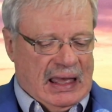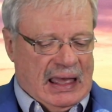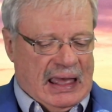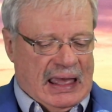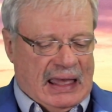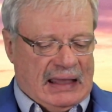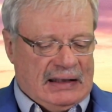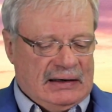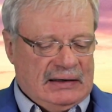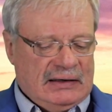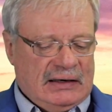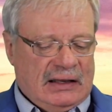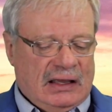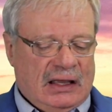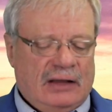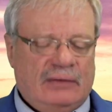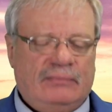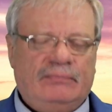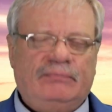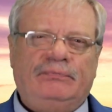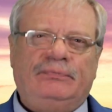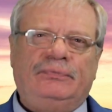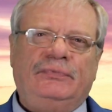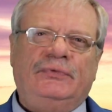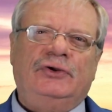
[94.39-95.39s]
And
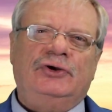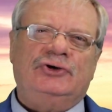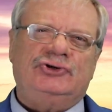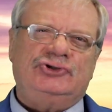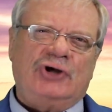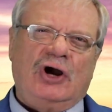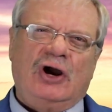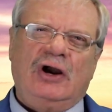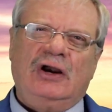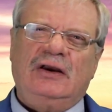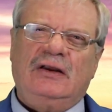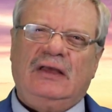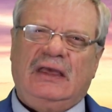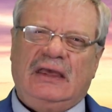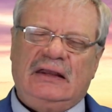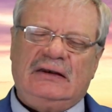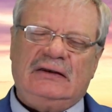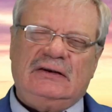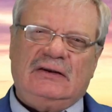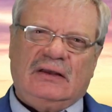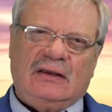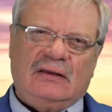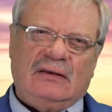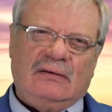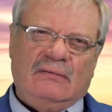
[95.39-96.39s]
you're starting to
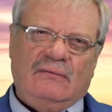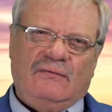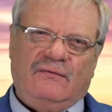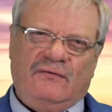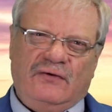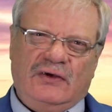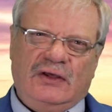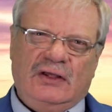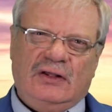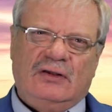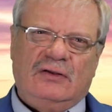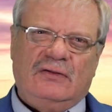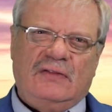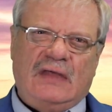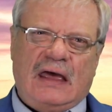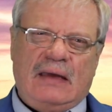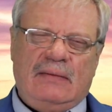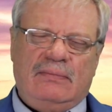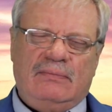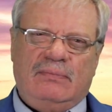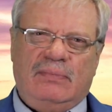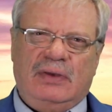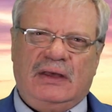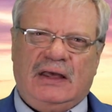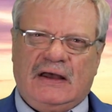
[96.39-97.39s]
get the feel
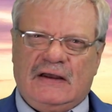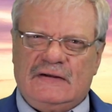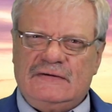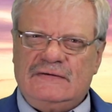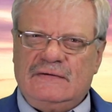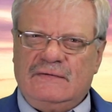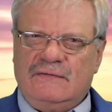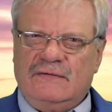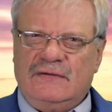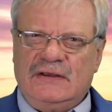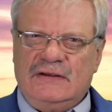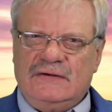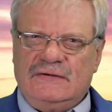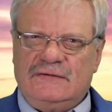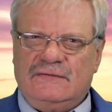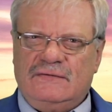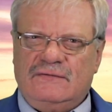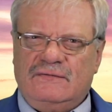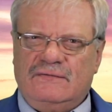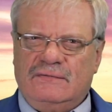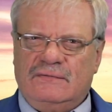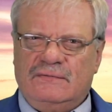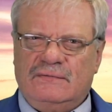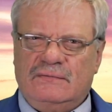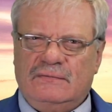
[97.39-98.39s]
that because of these
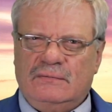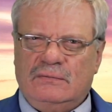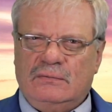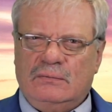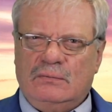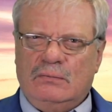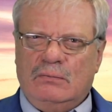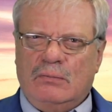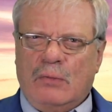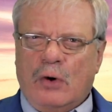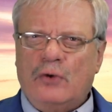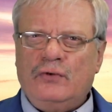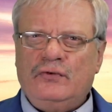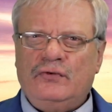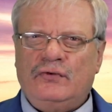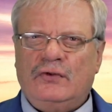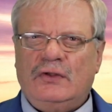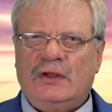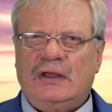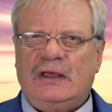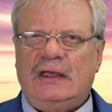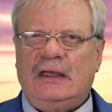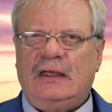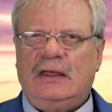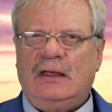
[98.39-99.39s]

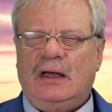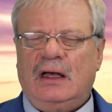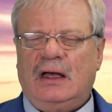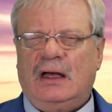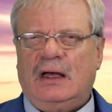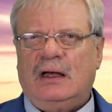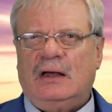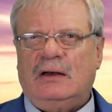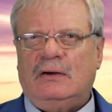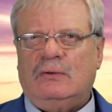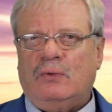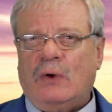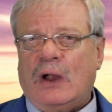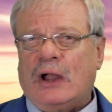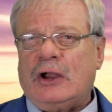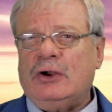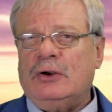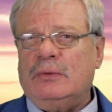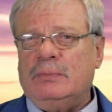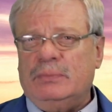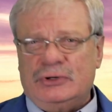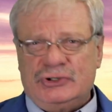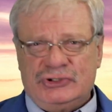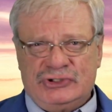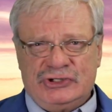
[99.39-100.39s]
mostly
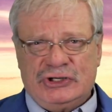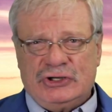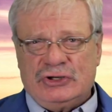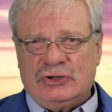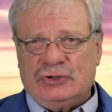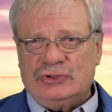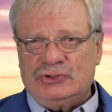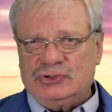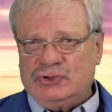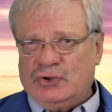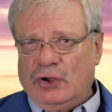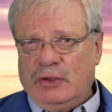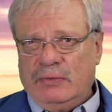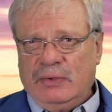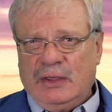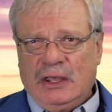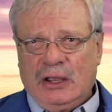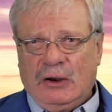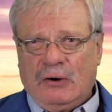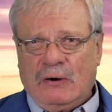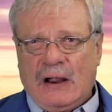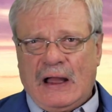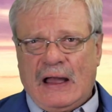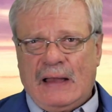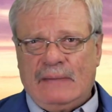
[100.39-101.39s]
record Brazil soybean
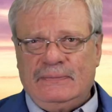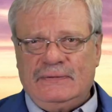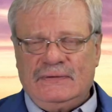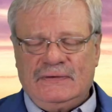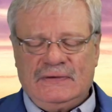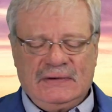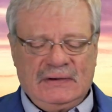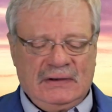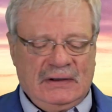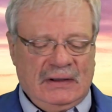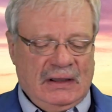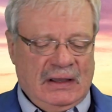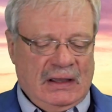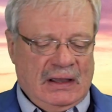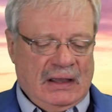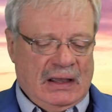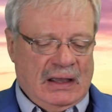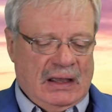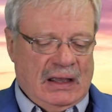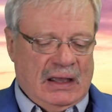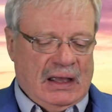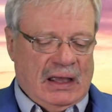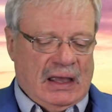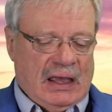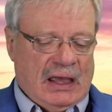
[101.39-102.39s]
crops,
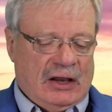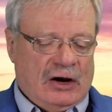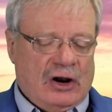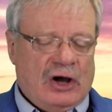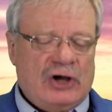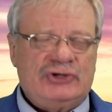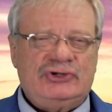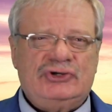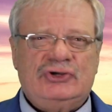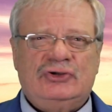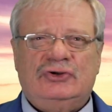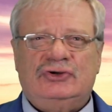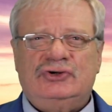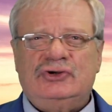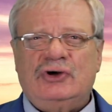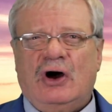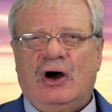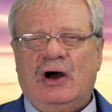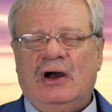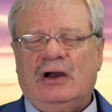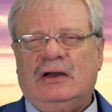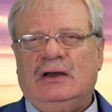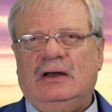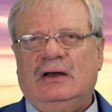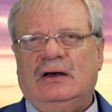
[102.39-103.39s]
and also the
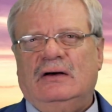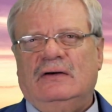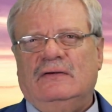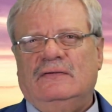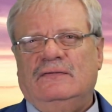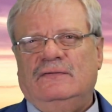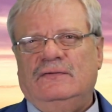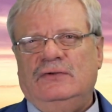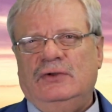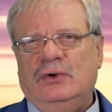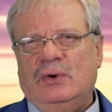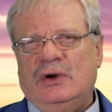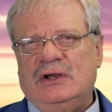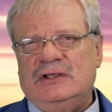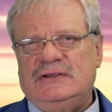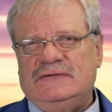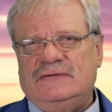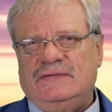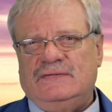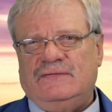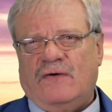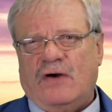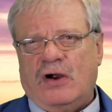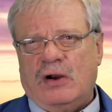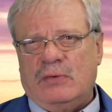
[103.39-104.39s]
talk of U.S.
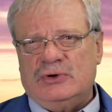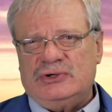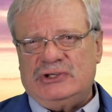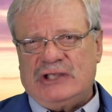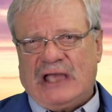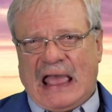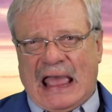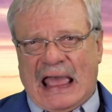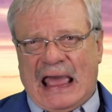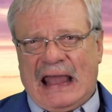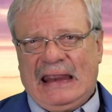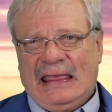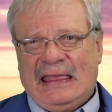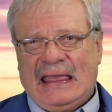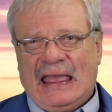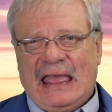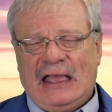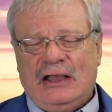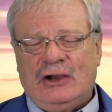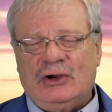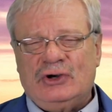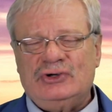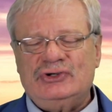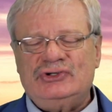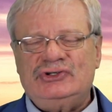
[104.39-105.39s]
farmers adding
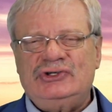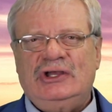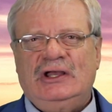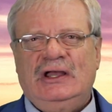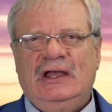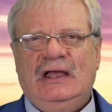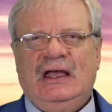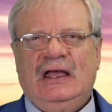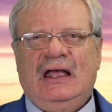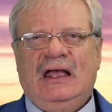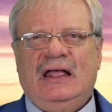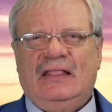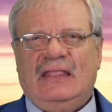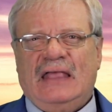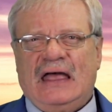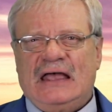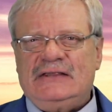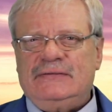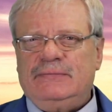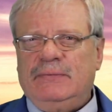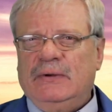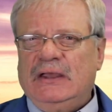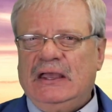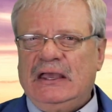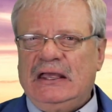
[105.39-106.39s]
acres,
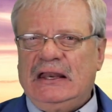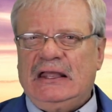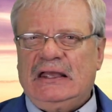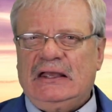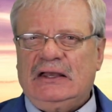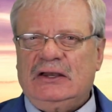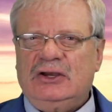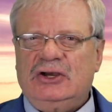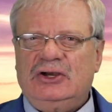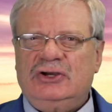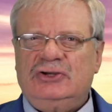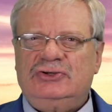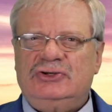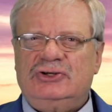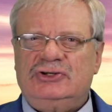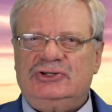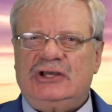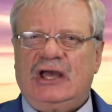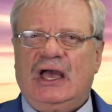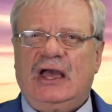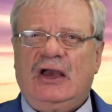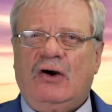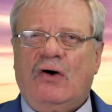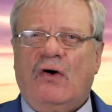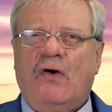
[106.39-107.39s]
that's beginning to
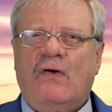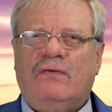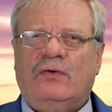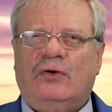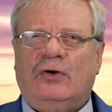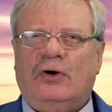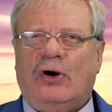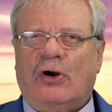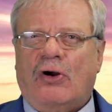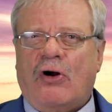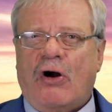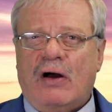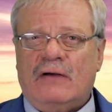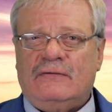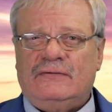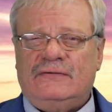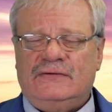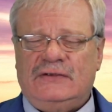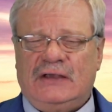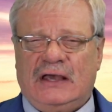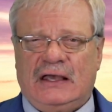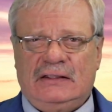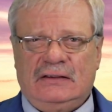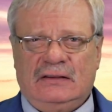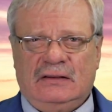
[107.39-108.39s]
take over or
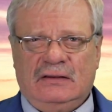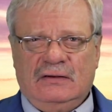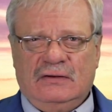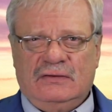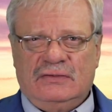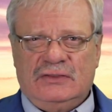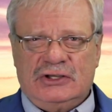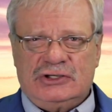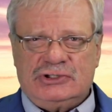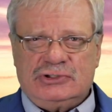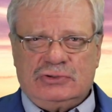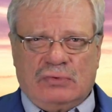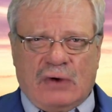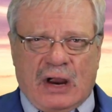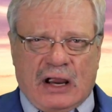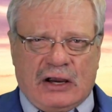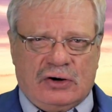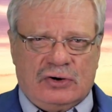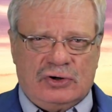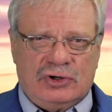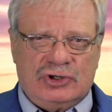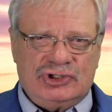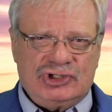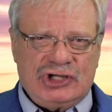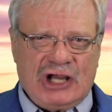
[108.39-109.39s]
offset this
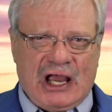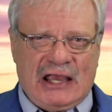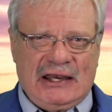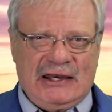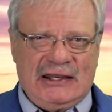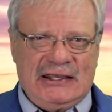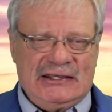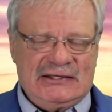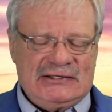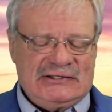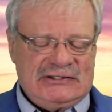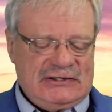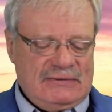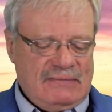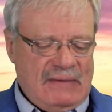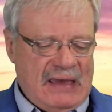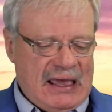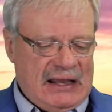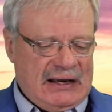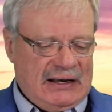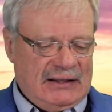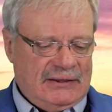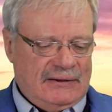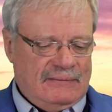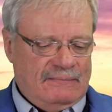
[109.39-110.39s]
record Chinese
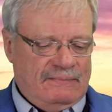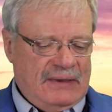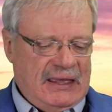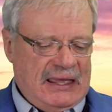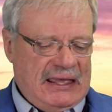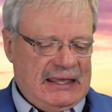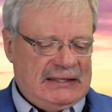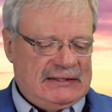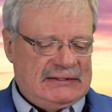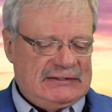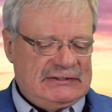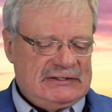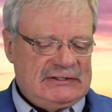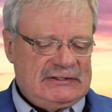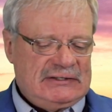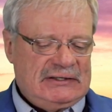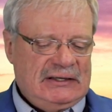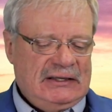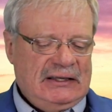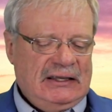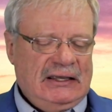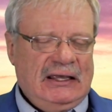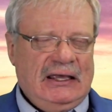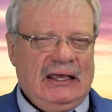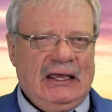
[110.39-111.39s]
demand in the beans.
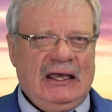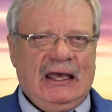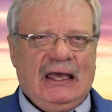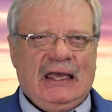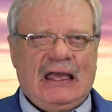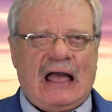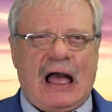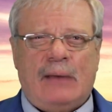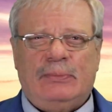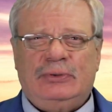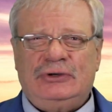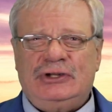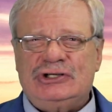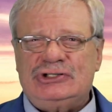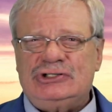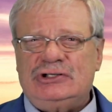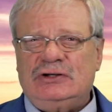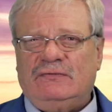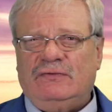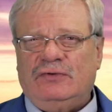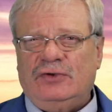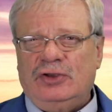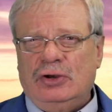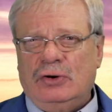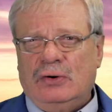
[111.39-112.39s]
Competition
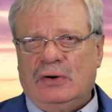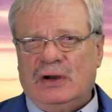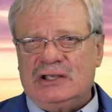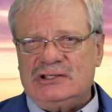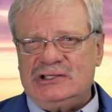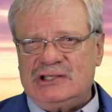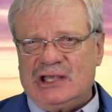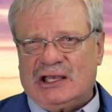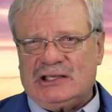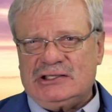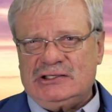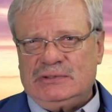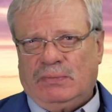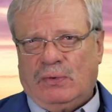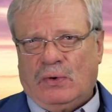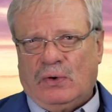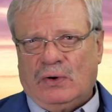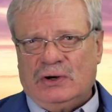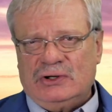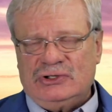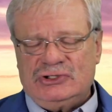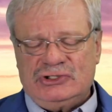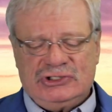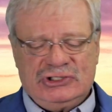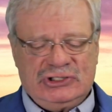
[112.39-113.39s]
for U.S.
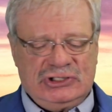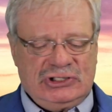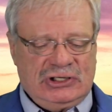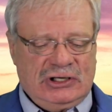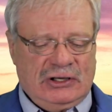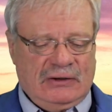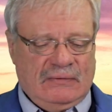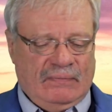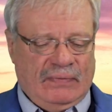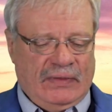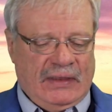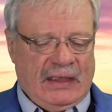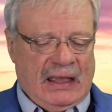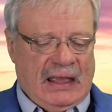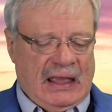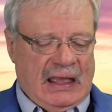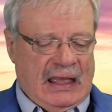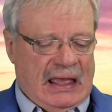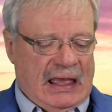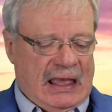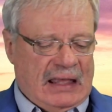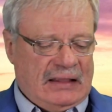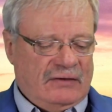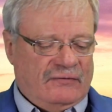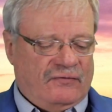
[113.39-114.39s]
exports
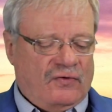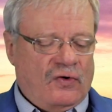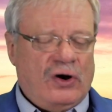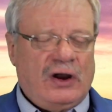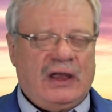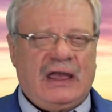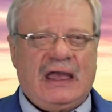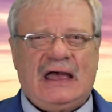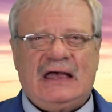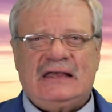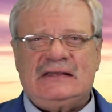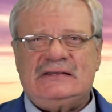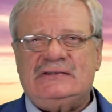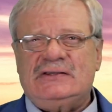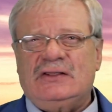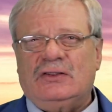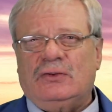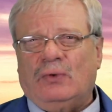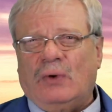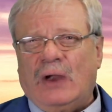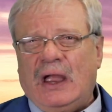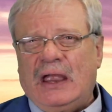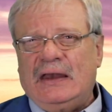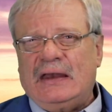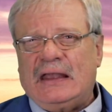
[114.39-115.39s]
and the forecast of the
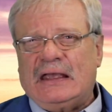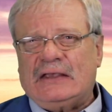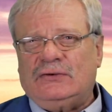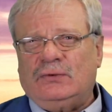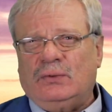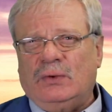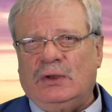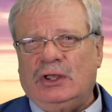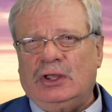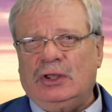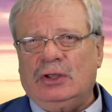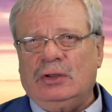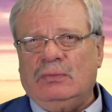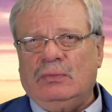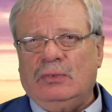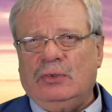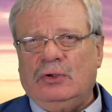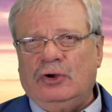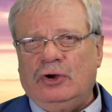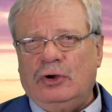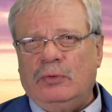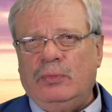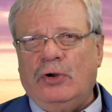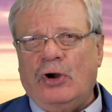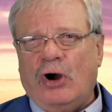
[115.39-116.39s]
rain next week
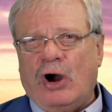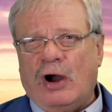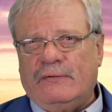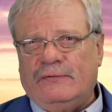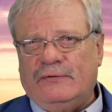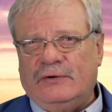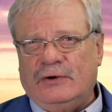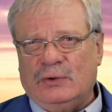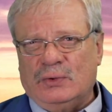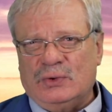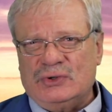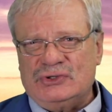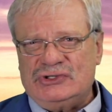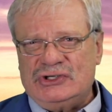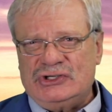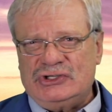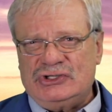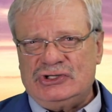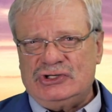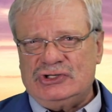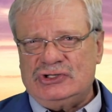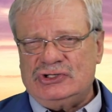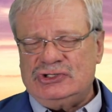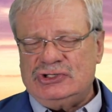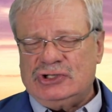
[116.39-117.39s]
could be offering
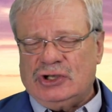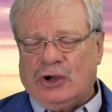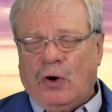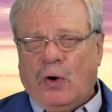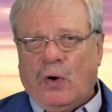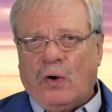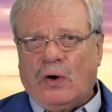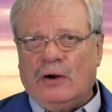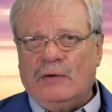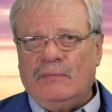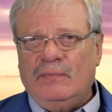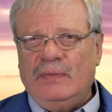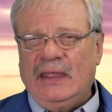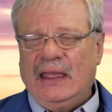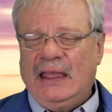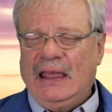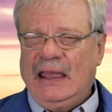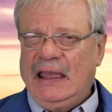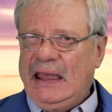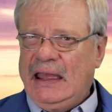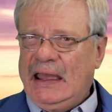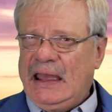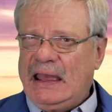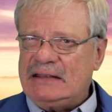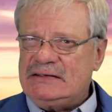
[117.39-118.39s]
resistance to corn
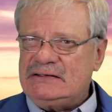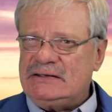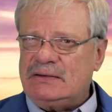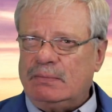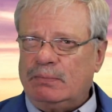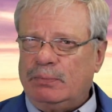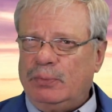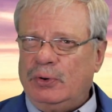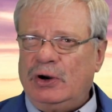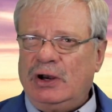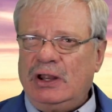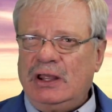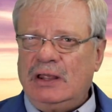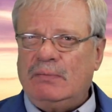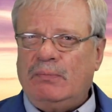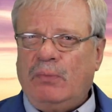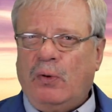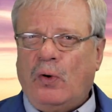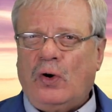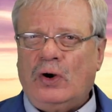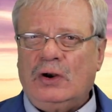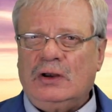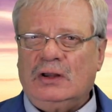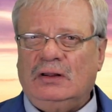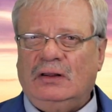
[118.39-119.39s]
at some pretty
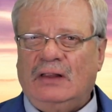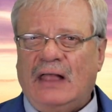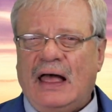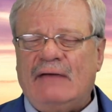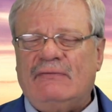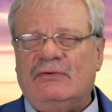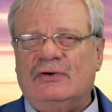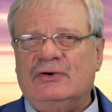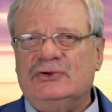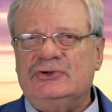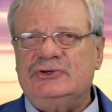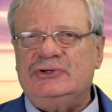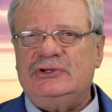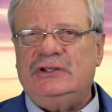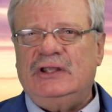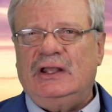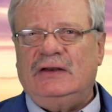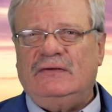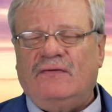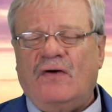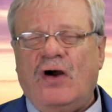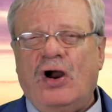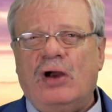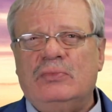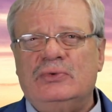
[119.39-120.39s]
important levels that
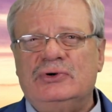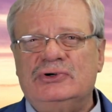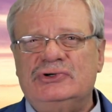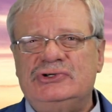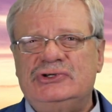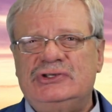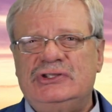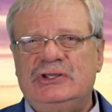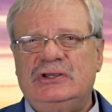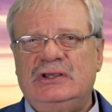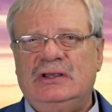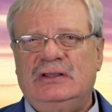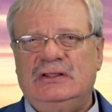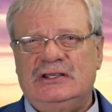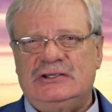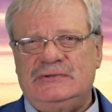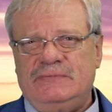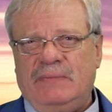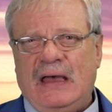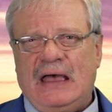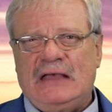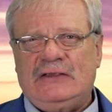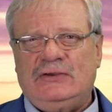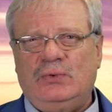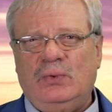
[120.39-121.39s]
farmers this
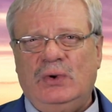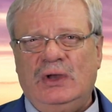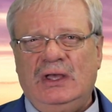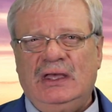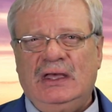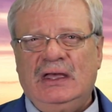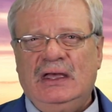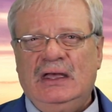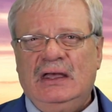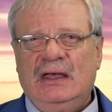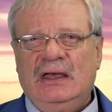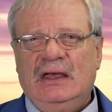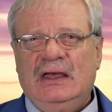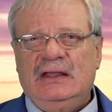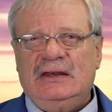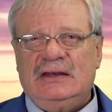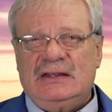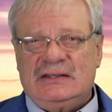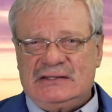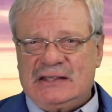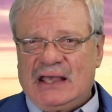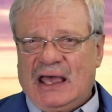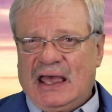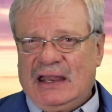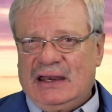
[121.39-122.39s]
past week
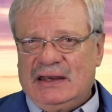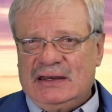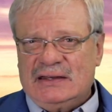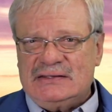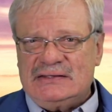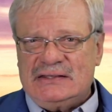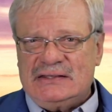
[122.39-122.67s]
decided to